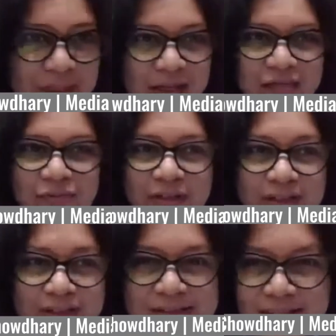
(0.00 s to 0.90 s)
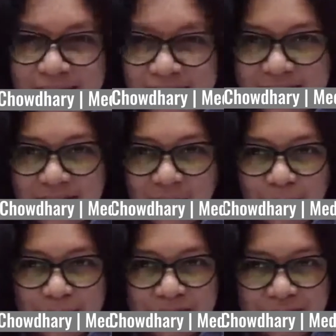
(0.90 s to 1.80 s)
If we are in sync now
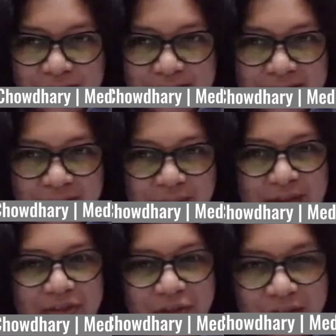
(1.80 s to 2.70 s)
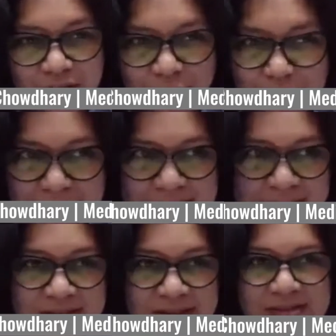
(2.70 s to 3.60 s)
with the fact that we are talking of press
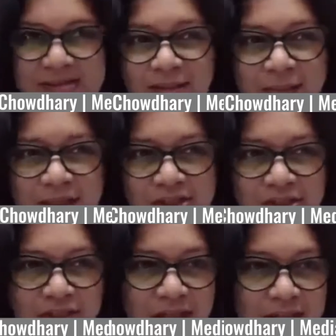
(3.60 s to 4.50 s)
releases dissemination